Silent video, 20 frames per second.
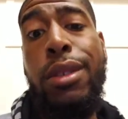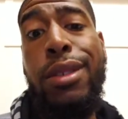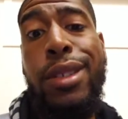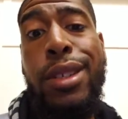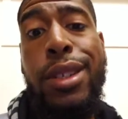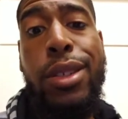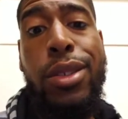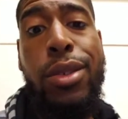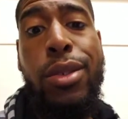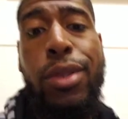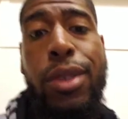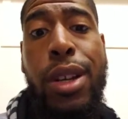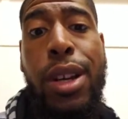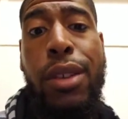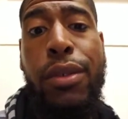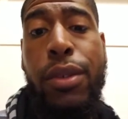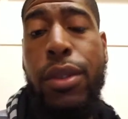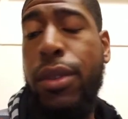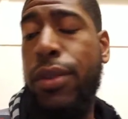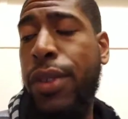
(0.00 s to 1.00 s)
These Eastern
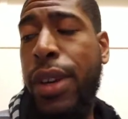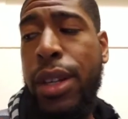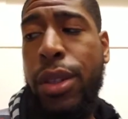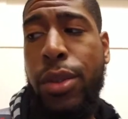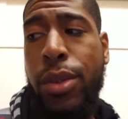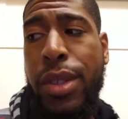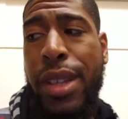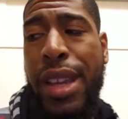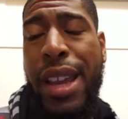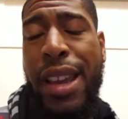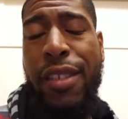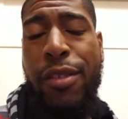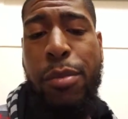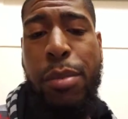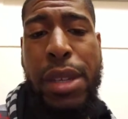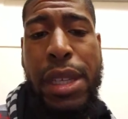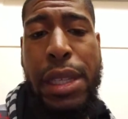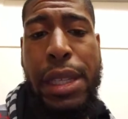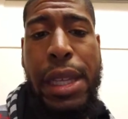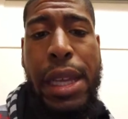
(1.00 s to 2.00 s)
Conference Finals
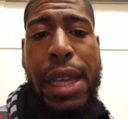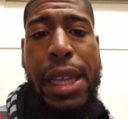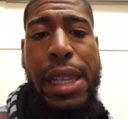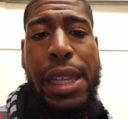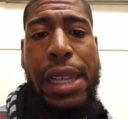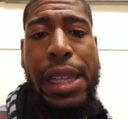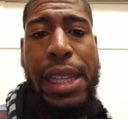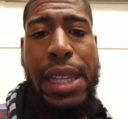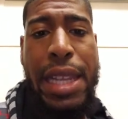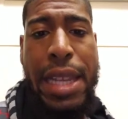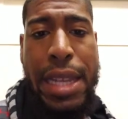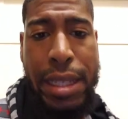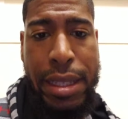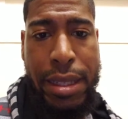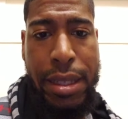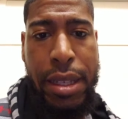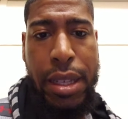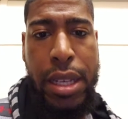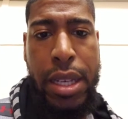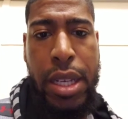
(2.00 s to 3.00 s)
have been
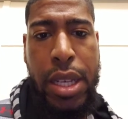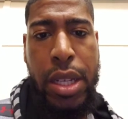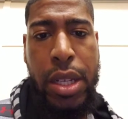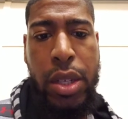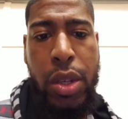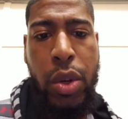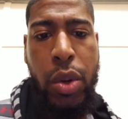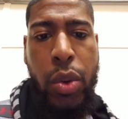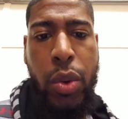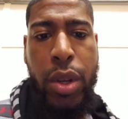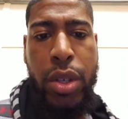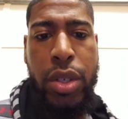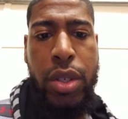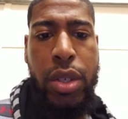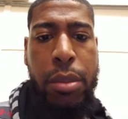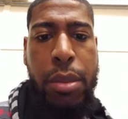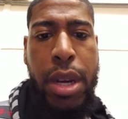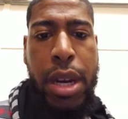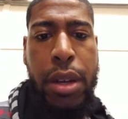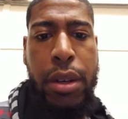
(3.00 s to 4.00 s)
lit, no
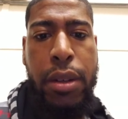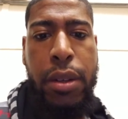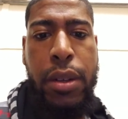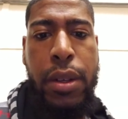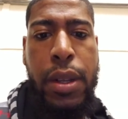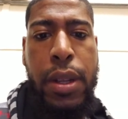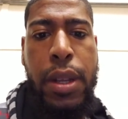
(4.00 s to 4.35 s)
question about it.